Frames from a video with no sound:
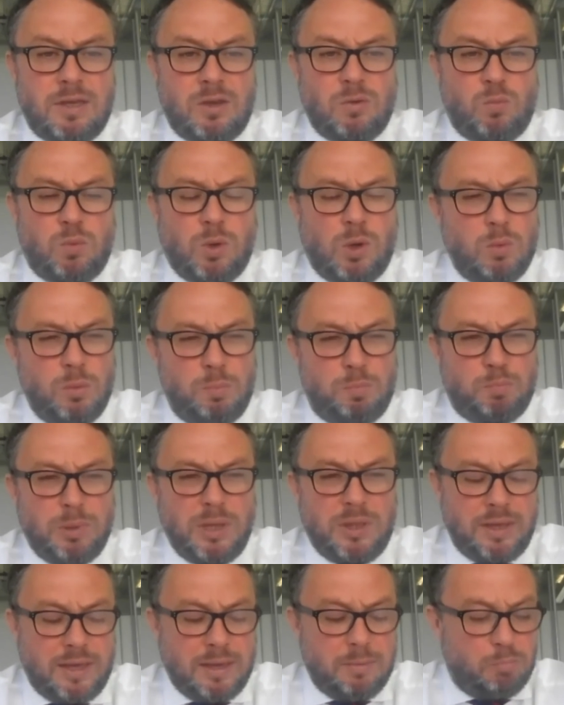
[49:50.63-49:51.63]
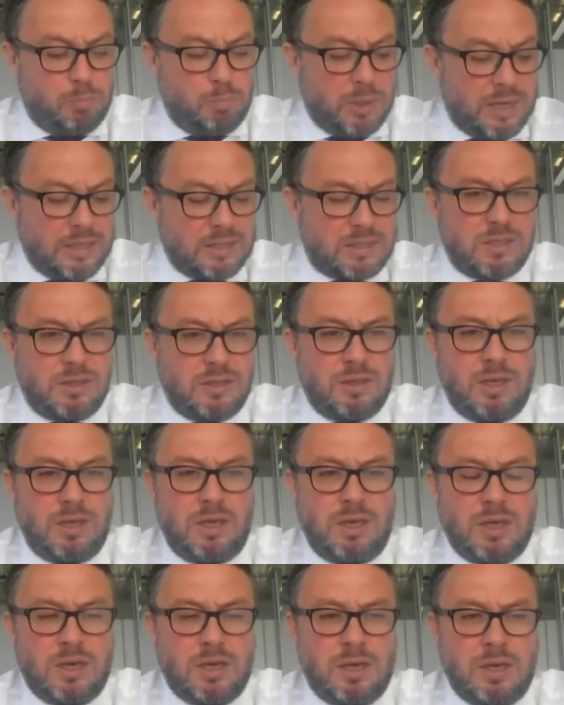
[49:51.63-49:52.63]
What would be the impacts in
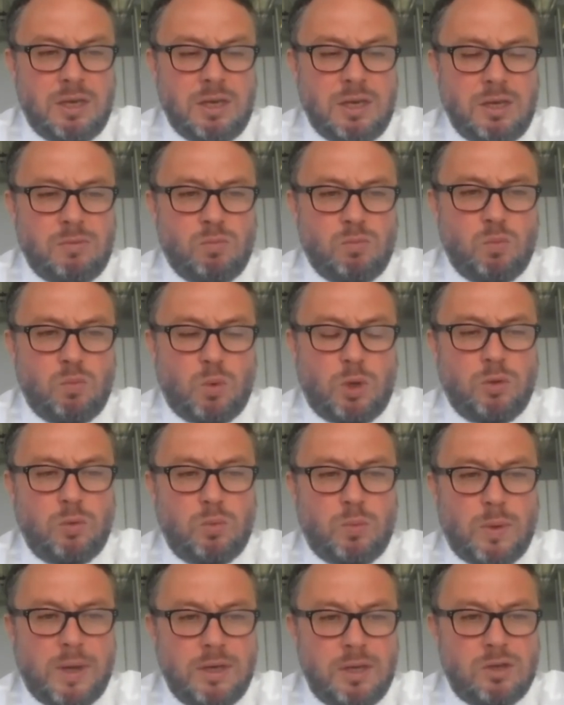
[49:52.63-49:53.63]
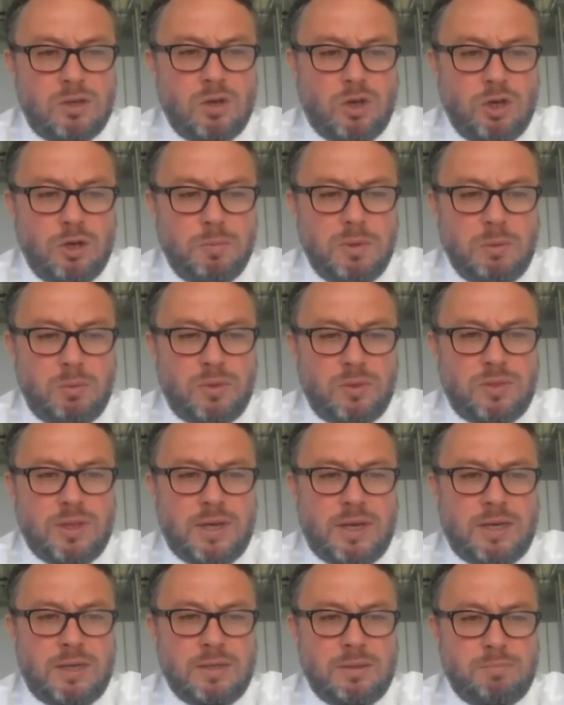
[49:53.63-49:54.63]
the uh, worldwide economy with
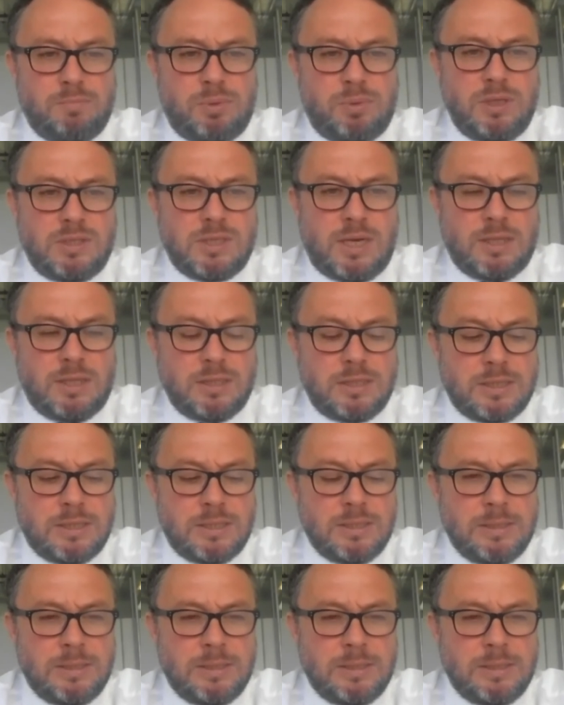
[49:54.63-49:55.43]
that, please, Alex?